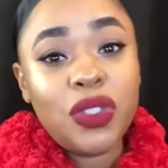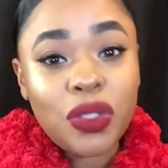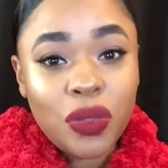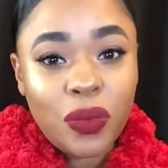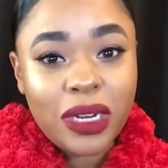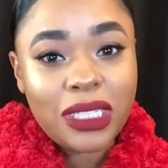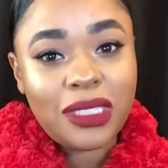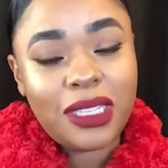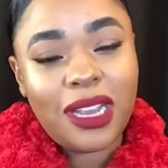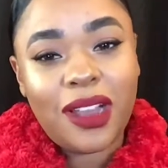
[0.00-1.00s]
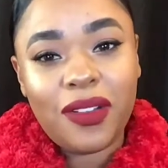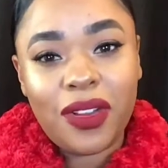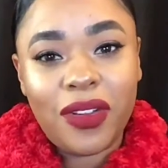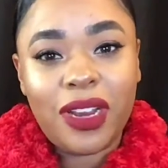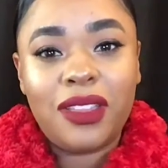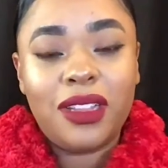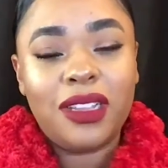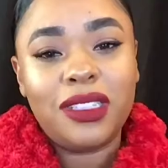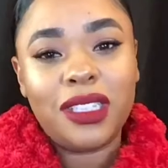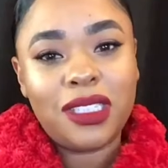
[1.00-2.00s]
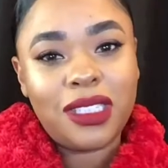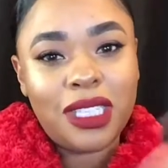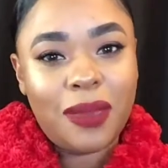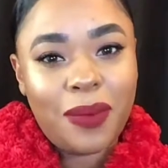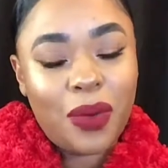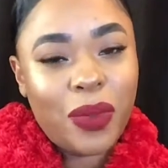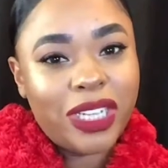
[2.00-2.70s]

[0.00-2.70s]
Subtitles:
do want to see how I recreated the look, then just keep on